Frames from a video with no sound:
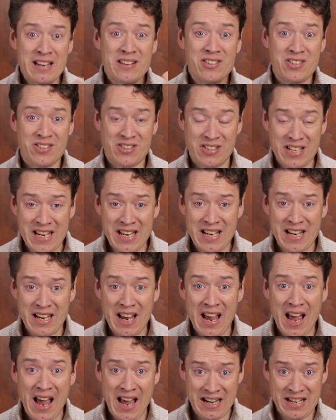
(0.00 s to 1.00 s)

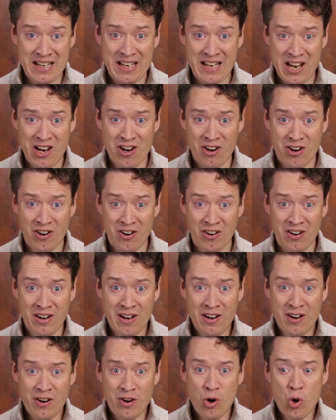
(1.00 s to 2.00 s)
see and hear
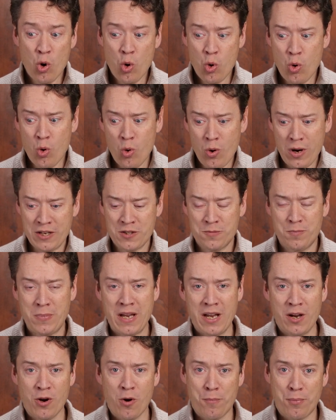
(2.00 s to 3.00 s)
who is
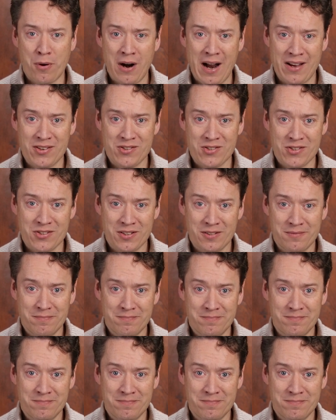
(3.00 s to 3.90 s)
being oppressed.